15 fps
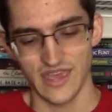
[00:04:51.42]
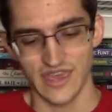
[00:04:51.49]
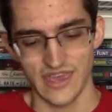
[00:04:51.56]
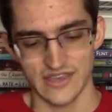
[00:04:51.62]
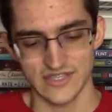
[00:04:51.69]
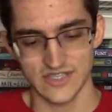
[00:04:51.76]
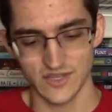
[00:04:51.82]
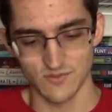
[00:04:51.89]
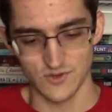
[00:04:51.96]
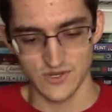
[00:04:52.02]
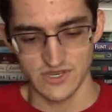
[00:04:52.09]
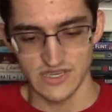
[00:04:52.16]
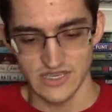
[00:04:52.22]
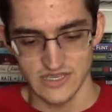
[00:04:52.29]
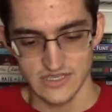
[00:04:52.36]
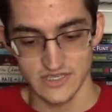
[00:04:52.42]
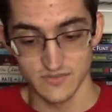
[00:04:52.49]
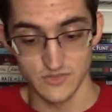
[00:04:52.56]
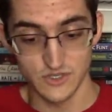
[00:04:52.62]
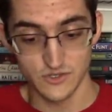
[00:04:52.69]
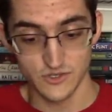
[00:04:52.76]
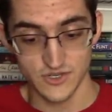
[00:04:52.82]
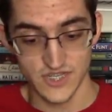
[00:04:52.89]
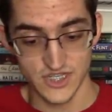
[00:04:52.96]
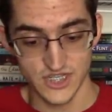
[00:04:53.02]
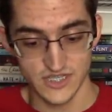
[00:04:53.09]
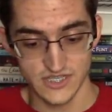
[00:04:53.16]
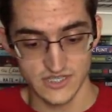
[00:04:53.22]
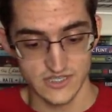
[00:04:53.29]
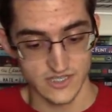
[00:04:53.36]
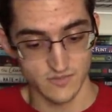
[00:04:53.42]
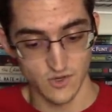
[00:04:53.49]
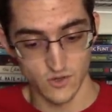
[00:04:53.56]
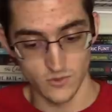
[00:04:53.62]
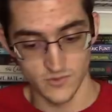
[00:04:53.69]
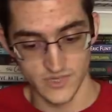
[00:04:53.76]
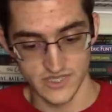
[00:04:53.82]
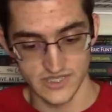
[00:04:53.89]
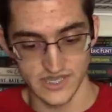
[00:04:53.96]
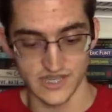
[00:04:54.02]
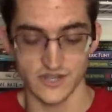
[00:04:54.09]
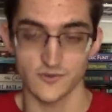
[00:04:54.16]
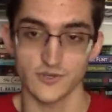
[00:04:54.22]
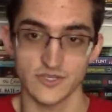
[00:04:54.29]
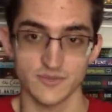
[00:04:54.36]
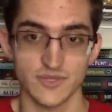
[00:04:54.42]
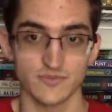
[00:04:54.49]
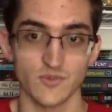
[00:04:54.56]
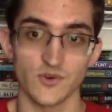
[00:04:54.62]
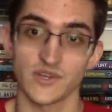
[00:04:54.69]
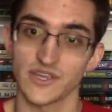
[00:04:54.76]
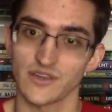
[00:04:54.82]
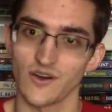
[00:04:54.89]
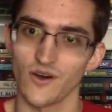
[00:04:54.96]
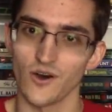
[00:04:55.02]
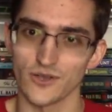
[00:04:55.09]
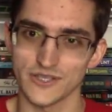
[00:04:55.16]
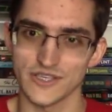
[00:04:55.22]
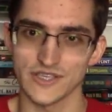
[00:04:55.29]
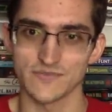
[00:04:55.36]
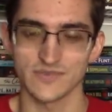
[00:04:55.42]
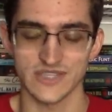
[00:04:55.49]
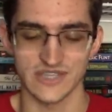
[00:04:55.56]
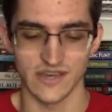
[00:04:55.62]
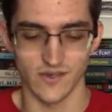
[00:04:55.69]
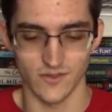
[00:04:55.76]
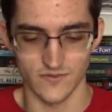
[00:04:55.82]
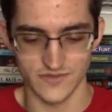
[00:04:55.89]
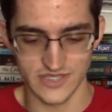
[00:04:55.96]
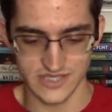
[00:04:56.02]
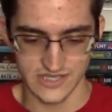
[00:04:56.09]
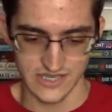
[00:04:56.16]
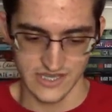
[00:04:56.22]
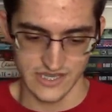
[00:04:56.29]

Summary, some new traditions, some old ones, and a Christmas morning all to themselves.